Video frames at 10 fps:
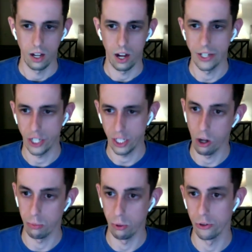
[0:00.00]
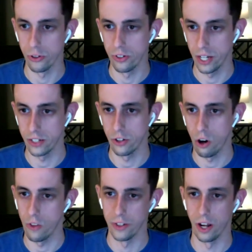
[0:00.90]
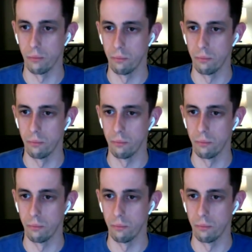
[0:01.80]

I change blog post dates all the time